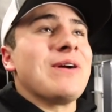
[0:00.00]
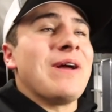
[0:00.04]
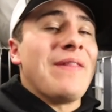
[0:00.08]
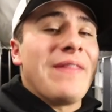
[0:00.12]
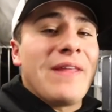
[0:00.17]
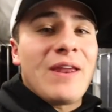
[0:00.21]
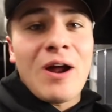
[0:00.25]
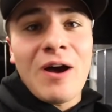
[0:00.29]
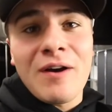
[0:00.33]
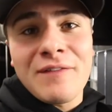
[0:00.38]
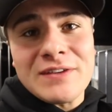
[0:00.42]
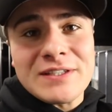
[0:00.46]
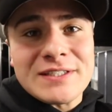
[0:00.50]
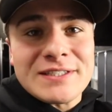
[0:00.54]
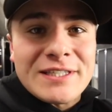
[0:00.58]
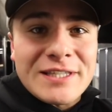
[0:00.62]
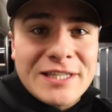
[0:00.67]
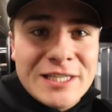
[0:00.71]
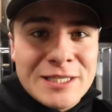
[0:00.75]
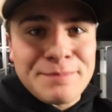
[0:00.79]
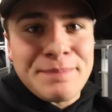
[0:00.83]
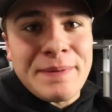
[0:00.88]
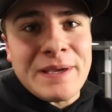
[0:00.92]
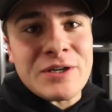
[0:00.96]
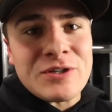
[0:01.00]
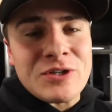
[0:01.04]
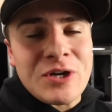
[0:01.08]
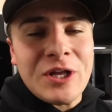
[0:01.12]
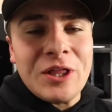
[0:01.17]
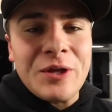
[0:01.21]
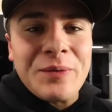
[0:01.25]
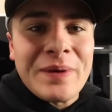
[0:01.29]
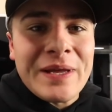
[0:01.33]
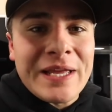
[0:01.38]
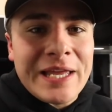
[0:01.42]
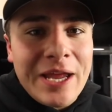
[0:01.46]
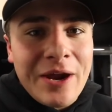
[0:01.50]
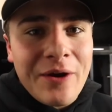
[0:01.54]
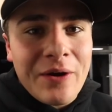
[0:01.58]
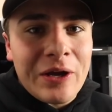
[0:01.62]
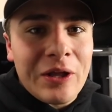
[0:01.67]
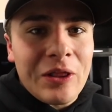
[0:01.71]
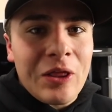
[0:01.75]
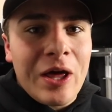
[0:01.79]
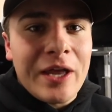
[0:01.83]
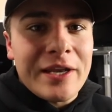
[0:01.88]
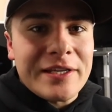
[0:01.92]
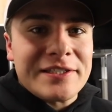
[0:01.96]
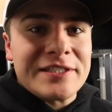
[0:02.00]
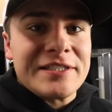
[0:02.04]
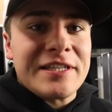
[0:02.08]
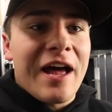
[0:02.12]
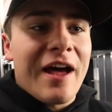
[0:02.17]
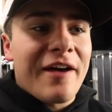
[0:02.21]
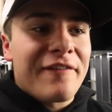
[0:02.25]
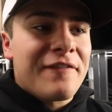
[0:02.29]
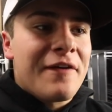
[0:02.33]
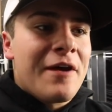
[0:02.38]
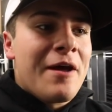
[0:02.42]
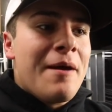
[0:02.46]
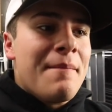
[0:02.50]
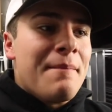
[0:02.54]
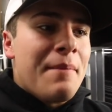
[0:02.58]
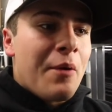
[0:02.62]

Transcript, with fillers: and then obviously this big trailer we can carry a lot of stuff,